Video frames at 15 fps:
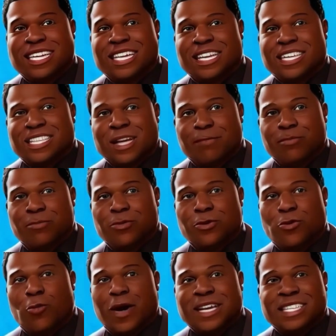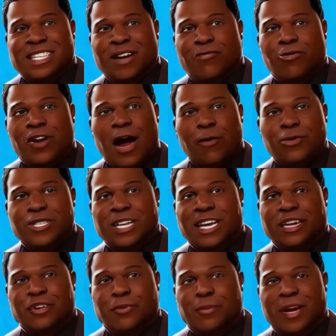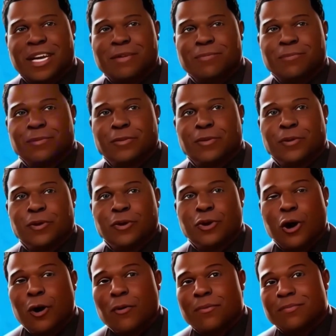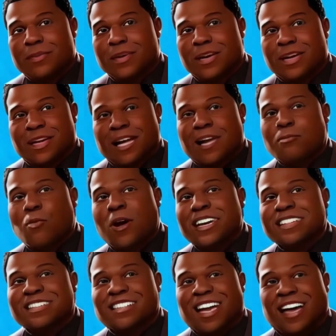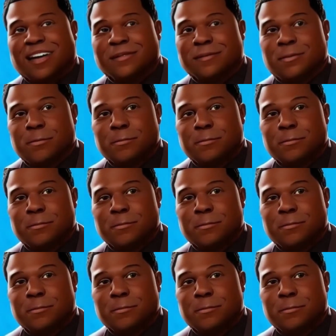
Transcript: is it acceptable to wait several hours to get your money? No. And why is that?